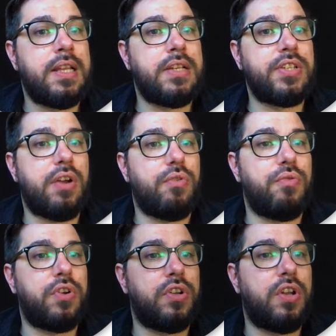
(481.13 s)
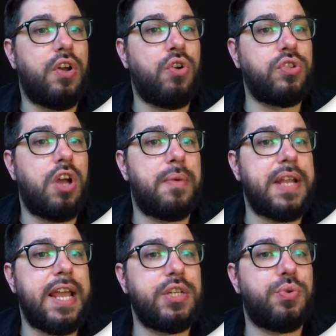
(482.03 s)
So we're going to
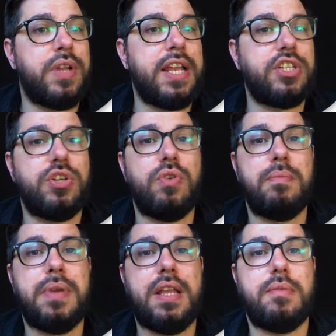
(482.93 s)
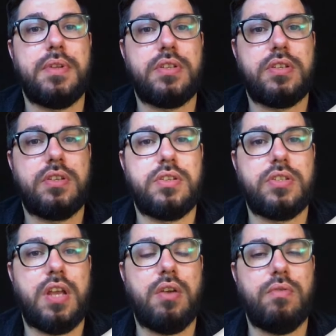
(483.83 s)
uncomment H1, H2, and P elements.
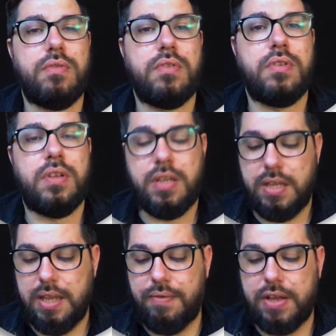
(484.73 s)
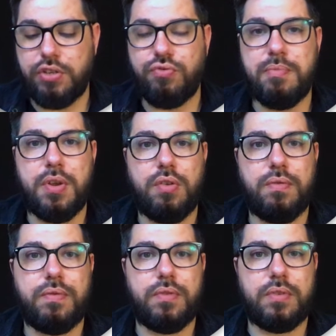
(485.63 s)
So if I just
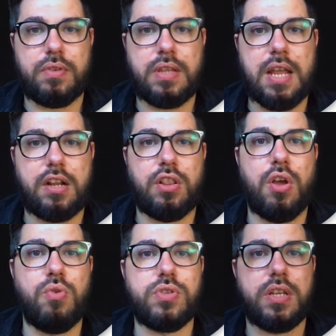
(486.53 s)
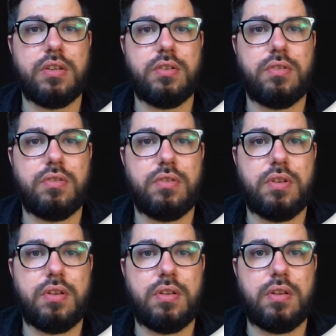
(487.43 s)
remove that closing
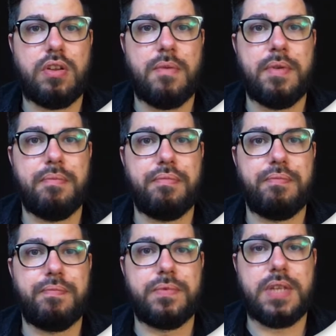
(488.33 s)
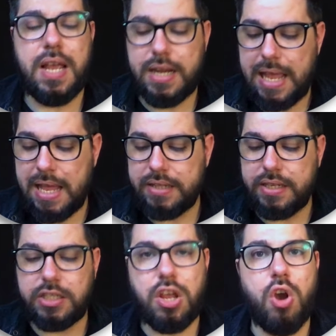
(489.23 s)
comment tag and
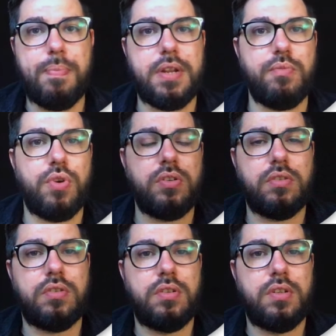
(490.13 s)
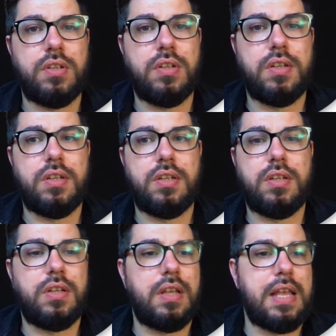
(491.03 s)
this opening one,
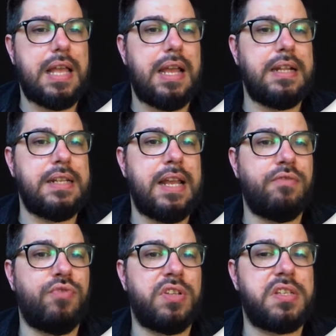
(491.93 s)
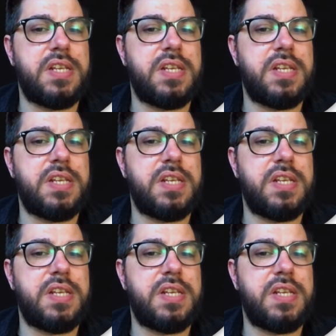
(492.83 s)
and then run the